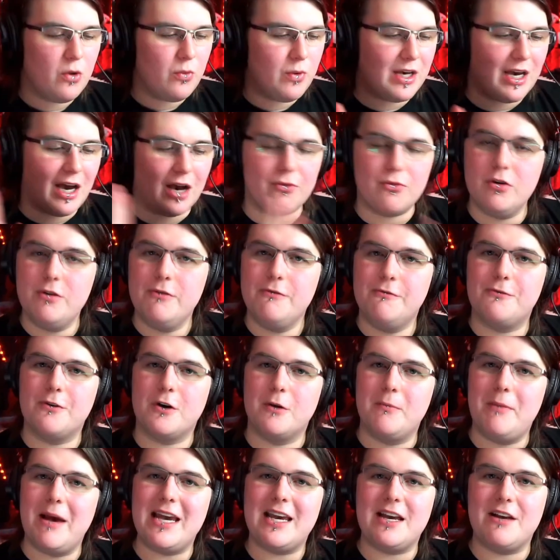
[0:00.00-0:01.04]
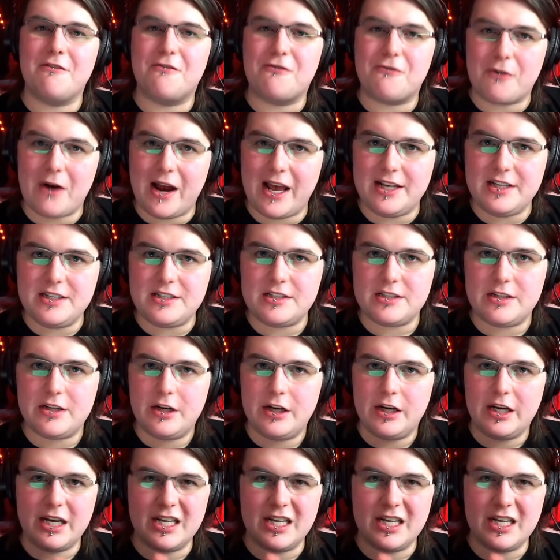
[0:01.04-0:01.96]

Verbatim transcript: We got room for making friends.